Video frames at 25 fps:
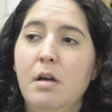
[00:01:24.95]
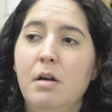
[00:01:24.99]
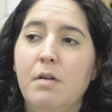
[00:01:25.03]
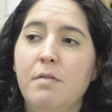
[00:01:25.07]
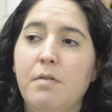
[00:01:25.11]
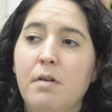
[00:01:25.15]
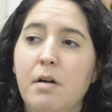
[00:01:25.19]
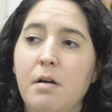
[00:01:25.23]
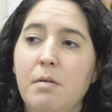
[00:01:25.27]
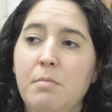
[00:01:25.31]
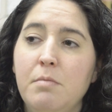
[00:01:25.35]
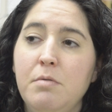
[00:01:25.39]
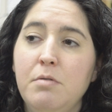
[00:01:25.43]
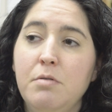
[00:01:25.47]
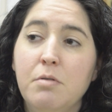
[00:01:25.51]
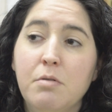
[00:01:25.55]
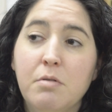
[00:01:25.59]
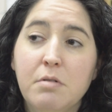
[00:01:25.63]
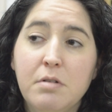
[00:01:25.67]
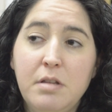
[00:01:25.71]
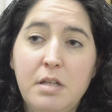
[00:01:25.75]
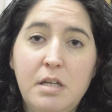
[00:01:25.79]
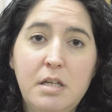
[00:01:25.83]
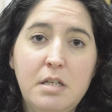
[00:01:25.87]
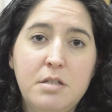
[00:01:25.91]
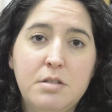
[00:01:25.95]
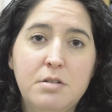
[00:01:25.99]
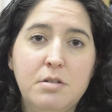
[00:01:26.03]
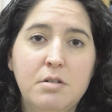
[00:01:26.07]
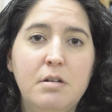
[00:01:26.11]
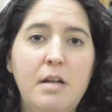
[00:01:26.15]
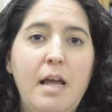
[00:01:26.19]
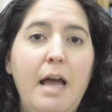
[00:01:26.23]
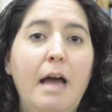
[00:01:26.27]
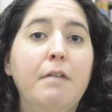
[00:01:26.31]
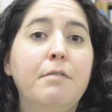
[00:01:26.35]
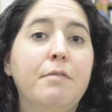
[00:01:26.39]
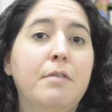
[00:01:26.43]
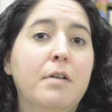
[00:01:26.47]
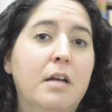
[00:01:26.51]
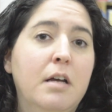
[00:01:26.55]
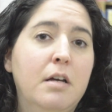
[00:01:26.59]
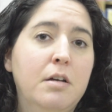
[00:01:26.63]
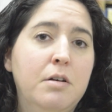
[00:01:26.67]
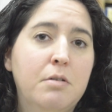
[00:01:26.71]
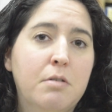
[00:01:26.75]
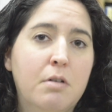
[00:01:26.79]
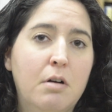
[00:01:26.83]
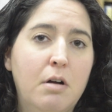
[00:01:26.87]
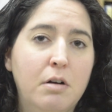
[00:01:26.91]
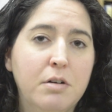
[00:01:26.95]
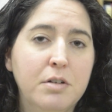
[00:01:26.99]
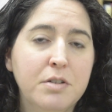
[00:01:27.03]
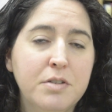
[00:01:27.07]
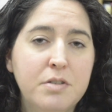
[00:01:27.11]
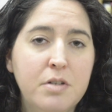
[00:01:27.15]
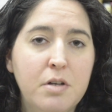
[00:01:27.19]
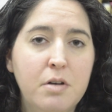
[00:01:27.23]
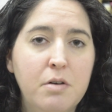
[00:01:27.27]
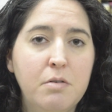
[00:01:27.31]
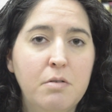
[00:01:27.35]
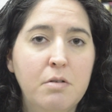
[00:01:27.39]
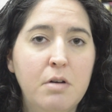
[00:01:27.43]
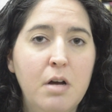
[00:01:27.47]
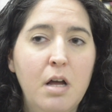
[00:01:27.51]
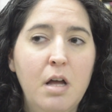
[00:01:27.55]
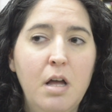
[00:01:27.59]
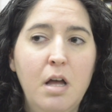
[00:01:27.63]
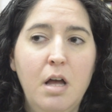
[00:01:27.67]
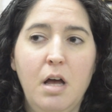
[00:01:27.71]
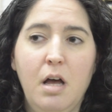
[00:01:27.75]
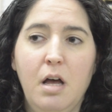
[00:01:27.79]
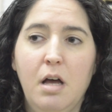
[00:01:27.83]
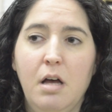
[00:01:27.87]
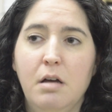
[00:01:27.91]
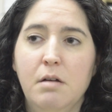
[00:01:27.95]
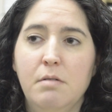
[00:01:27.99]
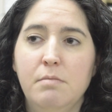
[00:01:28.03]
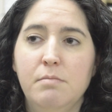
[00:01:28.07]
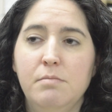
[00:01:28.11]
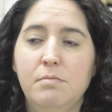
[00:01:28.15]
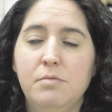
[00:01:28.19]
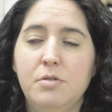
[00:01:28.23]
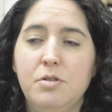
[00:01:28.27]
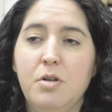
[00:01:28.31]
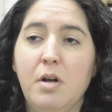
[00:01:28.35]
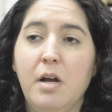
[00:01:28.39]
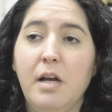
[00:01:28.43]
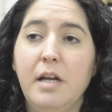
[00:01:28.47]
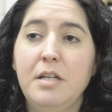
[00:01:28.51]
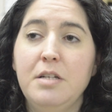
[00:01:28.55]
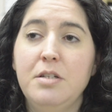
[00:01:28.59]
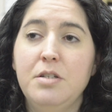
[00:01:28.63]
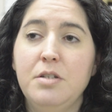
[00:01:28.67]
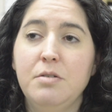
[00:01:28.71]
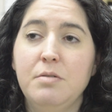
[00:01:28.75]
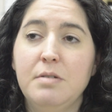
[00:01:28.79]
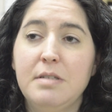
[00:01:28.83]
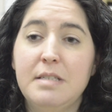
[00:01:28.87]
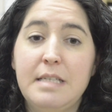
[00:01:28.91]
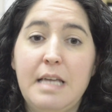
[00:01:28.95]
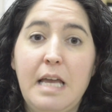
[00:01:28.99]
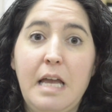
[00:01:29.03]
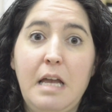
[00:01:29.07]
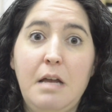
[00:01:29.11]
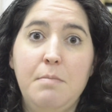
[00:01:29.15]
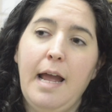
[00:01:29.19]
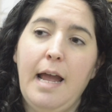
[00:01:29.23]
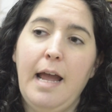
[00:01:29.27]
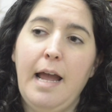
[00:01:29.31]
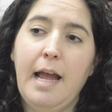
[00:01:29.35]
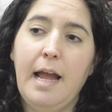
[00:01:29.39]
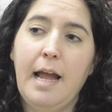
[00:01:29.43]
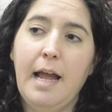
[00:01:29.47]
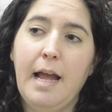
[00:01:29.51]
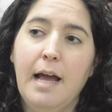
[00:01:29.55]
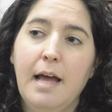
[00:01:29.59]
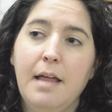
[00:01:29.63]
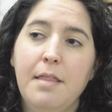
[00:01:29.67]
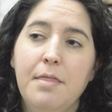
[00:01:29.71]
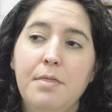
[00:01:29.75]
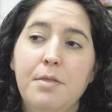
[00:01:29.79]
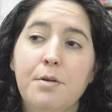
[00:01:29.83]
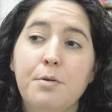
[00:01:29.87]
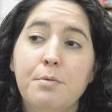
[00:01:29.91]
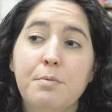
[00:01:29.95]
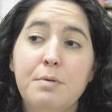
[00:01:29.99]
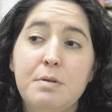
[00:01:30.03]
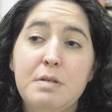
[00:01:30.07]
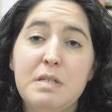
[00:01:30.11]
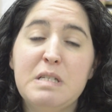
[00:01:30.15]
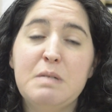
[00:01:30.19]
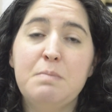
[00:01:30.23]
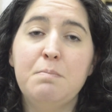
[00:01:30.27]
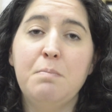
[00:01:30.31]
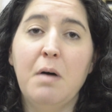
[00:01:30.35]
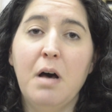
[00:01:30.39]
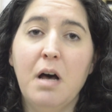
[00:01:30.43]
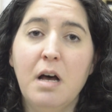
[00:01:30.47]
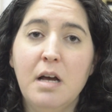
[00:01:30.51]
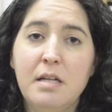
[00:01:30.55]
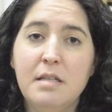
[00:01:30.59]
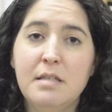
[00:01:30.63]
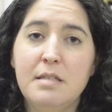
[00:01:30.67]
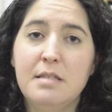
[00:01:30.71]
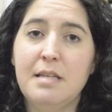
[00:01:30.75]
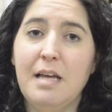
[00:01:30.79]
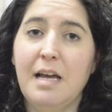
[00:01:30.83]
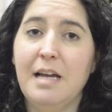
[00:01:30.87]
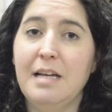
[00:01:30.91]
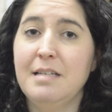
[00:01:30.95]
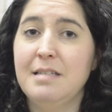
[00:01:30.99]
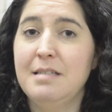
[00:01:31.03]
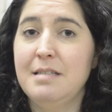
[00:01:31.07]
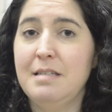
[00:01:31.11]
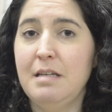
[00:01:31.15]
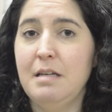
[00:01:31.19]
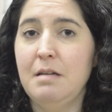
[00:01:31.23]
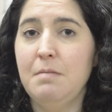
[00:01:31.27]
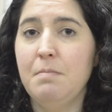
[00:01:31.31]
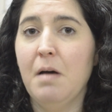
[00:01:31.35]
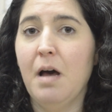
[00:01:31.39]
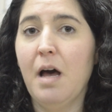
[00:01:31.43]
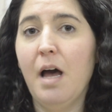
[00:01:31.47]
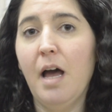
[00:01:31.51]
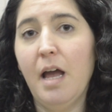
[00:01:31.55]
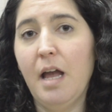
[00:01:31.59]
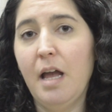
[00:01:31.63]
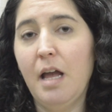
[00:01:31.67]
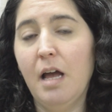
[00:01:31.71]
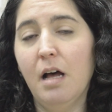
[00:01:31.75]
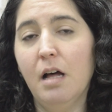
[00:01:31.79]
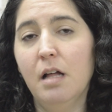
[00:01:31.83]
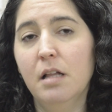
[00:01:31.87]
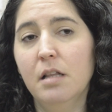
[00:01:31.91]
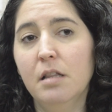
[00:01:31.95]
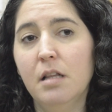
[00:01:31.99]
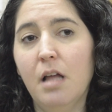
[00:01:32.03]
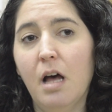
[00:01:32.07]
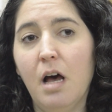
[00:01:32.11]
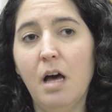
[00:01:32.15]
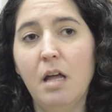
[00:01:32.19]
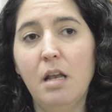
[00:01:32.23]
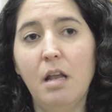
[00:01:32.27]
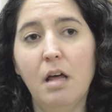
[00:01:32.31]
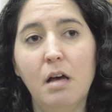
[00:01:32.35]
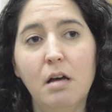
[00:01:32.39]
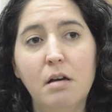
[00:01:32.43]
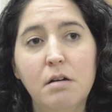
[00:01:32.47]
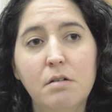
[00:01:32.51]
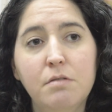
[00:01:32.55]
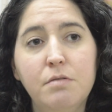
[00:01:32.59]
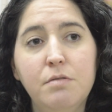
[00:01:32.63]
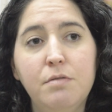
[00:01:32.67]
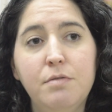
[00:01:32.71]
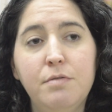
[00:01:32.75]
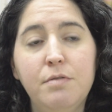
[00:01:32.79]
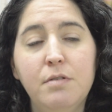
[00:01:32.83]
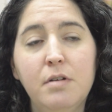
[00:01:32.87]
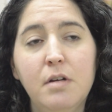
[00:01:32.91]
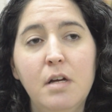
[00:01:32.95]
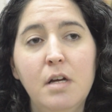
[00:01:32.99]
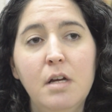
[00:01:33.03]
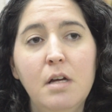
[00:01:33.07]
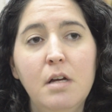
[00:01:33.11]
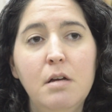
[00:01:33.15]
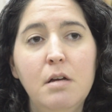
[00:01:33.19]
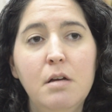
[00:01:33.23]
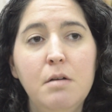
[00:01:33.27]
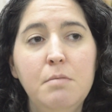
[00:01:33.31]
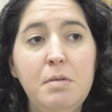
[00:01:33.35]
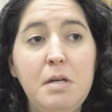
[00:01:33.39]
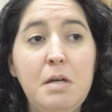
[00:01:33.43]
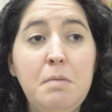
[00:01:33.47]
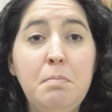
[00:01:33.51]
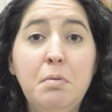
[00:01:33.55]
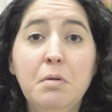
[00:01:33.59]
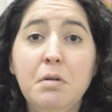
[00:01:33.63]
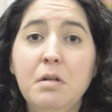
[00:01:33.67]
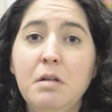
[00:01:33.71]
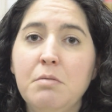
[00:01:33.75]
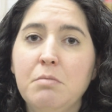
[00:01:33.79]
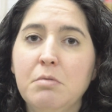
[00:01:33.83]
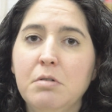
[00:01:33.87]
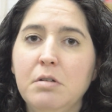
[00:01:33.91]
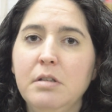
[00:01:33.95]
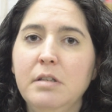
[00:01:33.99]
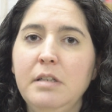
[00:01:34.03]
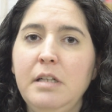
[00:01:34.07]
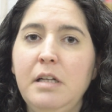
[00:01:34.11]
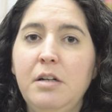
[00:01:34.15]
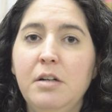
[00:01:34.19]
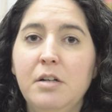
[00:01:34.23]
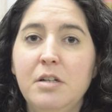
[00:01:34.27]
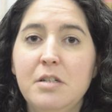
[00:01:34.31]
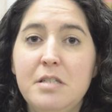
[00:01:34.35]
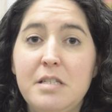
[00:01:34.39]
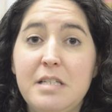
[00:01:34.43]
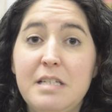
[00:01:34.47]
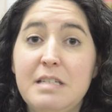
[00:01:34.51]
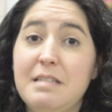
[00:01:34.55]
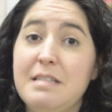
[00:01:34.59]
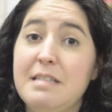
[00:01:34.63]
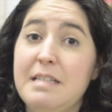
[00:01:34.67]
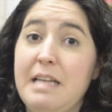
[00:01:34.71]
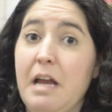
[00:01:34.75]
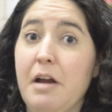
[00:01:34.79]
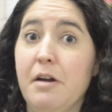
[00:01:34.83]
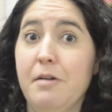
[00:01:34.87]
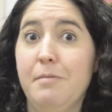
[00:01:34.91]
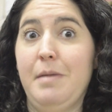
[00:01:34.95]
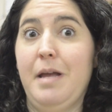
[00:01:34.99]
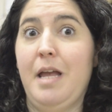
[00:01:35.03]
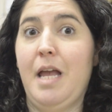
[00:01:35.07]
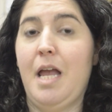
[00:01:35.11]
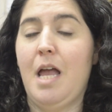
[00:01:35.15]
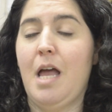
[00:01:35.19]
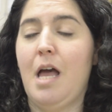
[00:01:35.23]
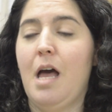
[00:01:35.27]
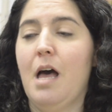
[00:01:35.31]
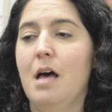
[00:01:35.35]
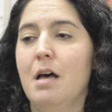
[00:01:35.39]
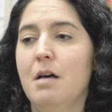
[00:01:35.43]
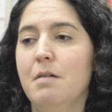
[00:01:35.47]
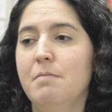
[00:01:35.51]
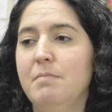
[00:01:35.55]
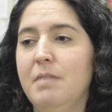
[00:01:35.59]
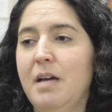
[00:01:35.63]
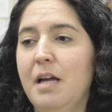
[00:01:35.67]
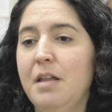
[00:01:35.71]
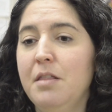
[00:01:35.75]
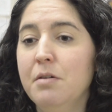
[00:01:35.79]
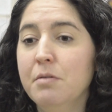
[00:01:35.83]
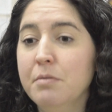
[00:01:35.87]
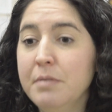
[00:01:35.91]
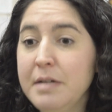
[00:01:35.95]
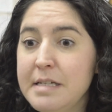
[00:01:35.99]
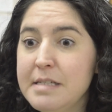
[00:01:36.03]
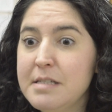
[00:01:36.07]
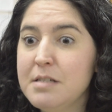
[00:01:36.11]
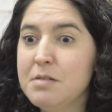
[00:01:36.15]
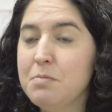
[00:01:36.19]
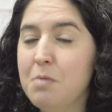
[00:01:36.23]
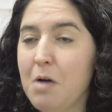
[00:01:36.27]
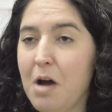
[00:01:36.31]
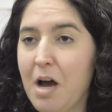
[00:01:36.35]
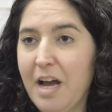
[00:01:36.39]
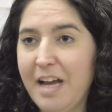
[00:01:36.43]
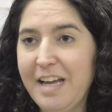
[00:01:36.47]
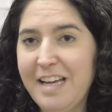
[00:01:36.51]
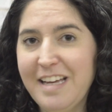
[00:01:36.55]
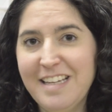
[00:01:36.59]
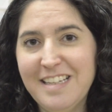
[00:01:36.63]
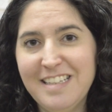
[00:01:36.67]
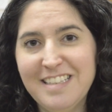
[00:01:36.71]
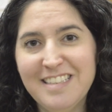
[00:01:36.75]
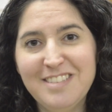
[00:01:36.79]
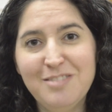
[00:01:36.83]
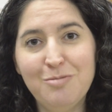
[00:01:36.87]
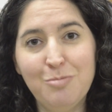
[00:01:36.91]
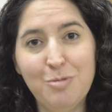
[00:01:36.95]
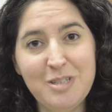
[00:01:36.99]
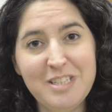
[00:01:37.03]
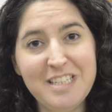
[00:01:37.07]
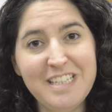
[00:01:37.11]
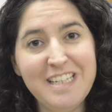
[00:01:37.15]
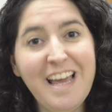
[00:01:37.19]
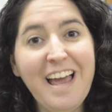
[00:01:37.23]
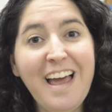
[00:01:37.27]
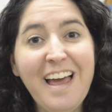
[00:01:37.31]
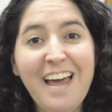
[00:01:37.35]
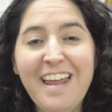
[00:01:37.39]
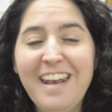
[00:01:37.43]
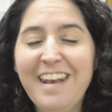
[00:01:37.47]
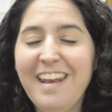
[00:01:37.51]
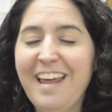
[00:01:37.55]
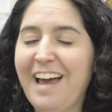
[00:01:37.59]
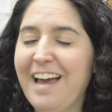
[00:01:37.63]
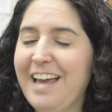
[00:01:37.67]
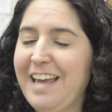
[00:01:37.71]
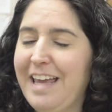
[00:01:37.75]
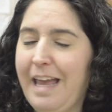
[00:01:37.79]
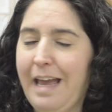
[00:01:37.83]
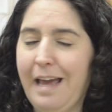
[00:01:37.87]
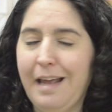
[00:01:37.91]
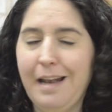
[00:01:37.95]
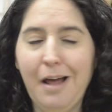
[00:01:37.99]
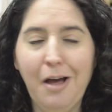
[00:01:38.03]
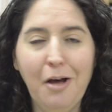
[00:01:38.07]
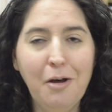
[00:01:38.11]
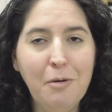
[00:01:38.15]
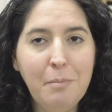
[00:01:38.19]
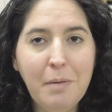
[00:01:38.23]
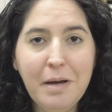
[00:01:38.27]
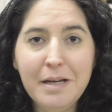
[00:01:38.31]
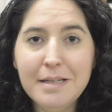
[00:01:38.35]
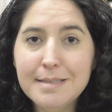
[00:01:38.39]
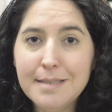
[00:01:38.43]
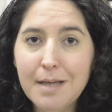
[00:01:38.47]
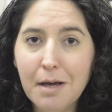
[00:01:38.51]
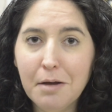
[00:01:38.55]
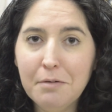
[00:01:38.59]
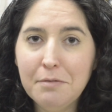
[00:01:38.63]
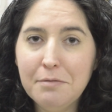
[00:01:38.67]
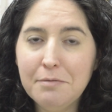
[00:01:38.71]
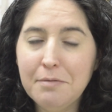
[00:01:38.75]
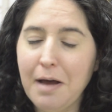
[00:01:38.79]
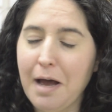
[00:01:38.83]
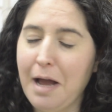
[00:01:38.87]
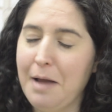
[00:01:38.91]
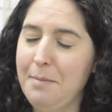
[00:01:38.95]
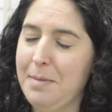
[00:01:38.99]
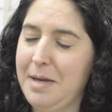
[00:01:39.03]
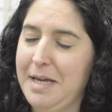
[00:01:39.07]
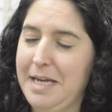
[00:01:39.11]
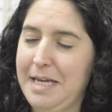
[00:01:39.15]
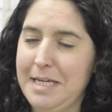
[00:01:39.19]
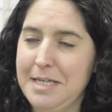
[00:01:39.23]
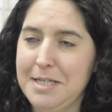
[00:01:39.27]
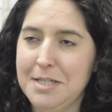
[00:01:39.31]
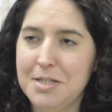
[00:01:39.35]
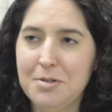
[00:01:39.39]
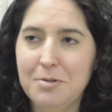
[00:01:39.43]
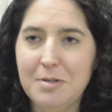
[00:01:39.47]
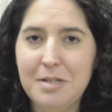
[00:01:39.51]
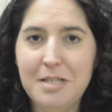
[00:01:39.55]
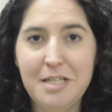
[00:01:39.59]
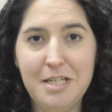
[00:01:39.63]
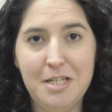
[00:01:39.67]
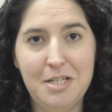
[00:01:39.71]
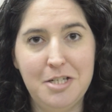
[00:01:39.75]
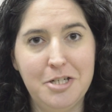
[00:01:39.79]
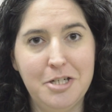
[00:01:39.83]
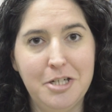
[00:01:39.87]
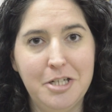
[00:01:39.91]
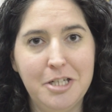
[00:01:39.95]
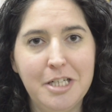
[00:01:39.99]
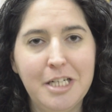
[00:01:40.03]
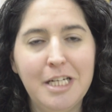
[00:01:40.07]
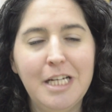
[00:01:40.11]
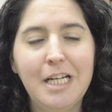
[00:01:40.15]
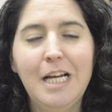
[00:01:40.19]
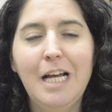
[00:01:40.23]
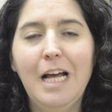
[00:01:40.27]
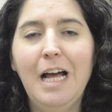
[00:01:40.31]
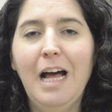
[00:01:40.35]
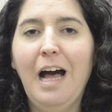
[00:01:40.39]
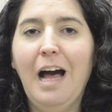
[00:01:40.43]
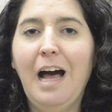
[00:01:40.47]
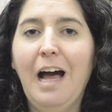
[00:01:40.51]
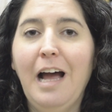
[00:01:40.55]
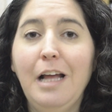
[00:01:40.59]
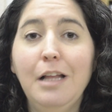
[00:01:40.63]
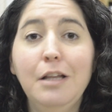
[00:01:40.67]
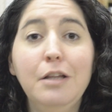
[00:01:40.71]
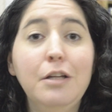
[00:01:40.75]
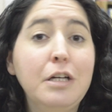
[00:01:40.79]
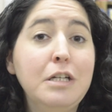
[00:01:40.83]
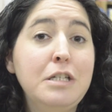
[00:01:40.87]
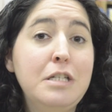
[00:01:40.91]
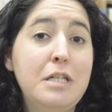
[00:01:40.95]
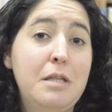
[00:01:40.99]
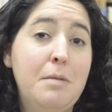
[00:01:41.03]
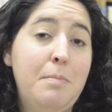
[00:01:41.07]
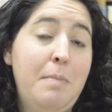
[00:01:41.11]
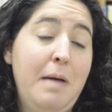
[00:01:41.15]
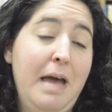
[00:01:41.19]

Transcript: from northeastern Africa who are also trying to escape. And the response I see by a lot of people and world leaders scare me. And the reason why is, once again, I can't help myself. I'm a history teacher. I look to the